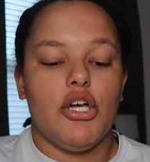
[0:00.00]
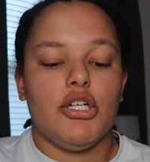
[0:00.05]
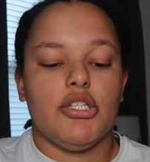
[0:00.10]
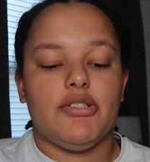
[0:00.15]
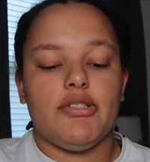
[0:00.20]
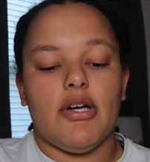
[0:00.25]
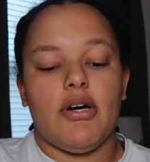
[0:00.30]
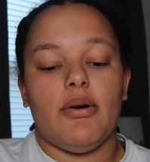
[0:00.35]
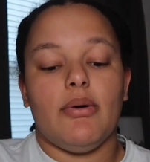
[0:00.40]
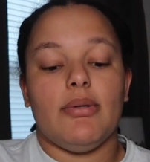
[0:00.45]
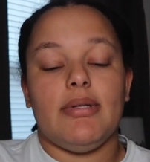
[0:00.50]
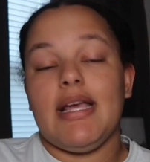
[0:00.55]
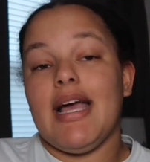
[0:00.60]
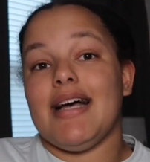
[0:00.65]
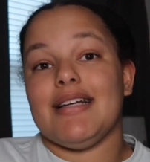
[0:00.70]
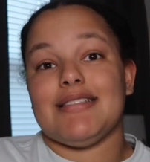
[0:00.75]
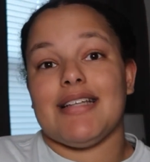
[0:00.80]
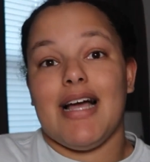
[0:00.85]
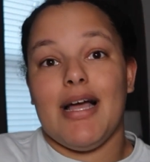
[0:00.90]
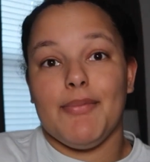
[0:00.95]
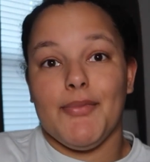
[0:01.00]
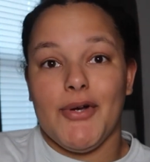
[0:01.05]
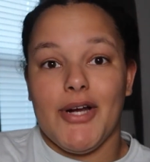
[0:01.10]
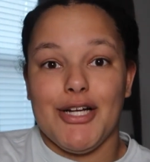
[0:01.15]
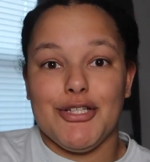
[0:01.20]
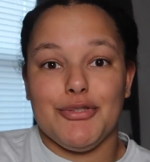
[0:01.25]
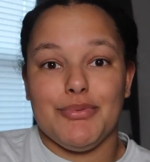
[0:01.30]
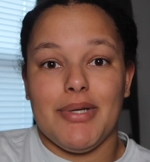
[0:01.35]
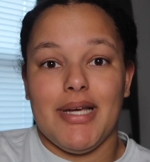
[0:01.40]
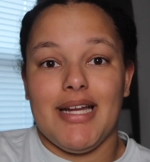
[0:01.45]
So yes, I'm
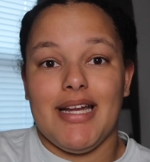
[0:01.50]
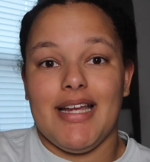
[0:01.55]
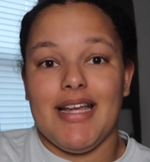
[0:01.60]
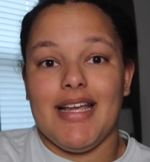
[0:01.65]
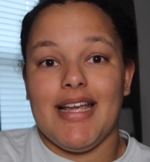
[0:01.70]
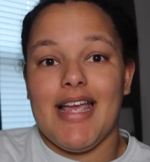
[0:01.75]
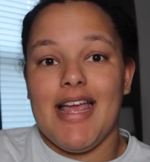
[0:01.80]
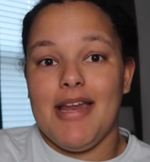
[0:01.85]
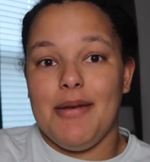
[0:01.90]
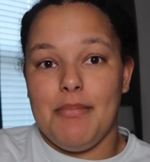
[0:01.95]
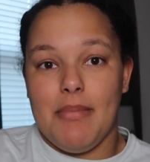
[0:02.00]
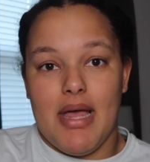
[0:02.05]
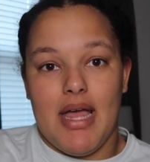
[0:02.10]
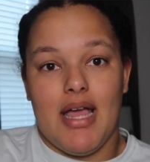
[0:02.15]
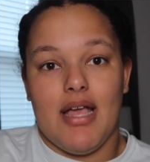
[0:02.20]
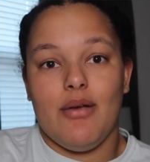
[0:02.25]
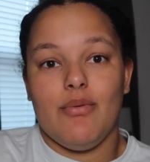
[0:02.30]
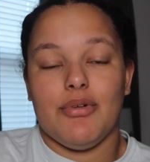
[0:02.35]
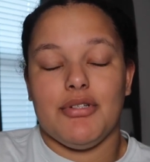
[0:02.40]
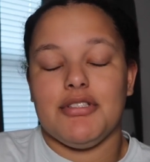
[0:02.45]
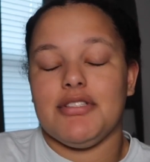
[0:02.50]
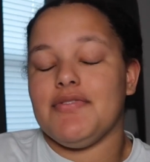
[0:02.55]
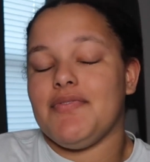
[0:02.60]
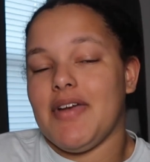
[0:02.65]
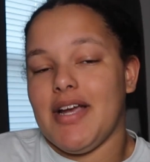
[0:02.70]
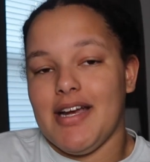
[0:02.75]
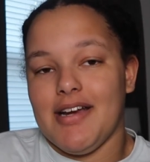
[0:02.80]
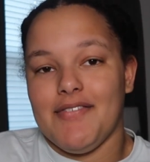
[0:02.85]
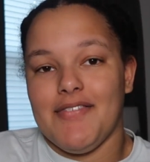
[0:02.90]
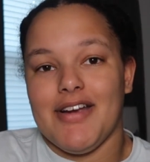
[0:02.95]
graduating in May, which is
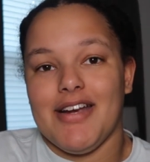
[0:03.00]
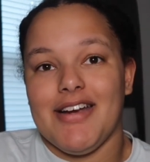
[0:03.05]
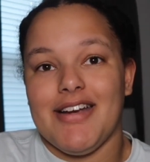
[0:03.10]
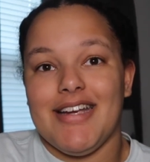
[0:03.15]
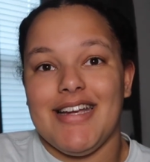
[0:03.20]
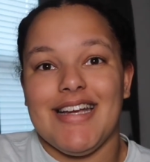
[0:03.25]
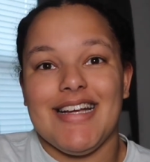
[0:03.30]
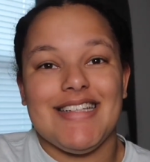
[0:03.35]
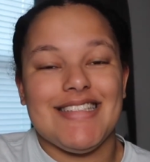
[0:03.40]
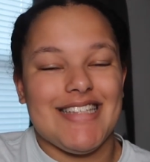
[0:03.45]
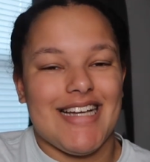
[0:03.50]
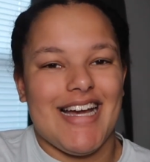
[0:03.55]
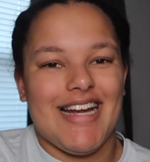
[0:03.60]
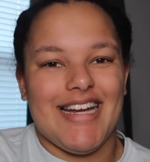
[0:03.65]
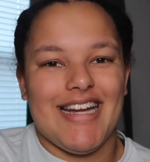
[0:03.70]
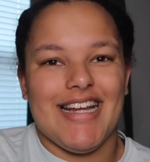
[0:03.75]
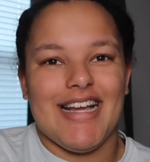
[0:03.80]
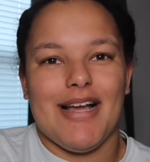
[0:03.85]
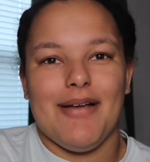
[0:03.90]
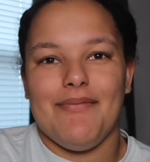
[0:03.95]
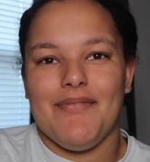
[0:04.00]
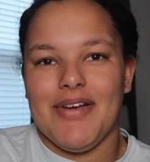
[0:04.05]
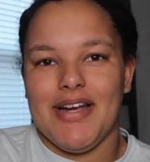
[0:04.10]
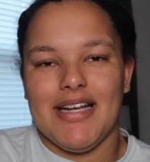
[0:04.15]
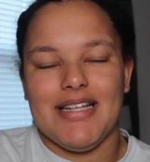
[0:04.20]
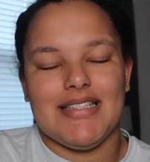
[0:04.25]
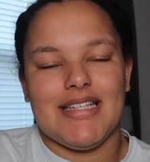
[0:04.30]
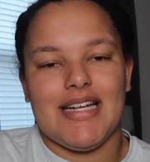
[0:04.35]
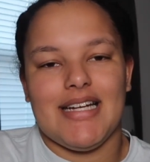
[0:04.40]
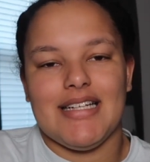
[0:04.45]
very, very exciting. I'm
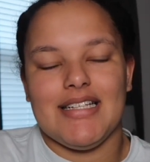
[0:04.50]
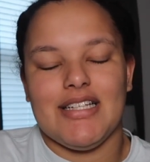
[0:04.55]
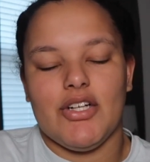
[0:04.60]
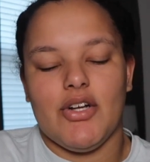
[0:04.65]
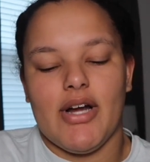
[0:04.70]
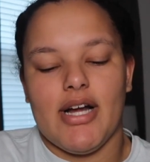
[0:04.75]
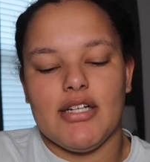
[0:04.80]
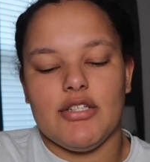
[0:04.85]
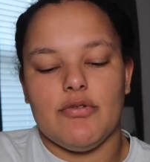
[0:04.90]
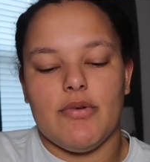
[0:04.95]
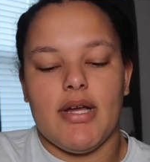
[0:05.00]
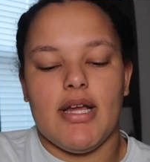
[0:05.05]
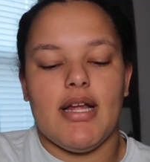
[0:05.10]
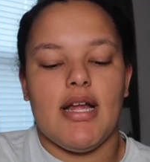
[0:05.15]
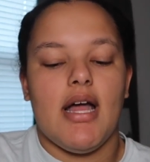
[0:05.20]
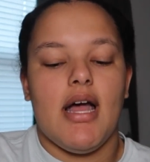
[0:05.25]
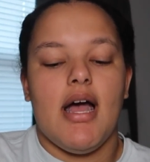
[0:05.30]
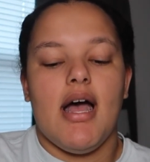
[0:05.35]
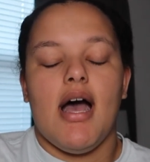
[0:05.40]
very excited to graduate.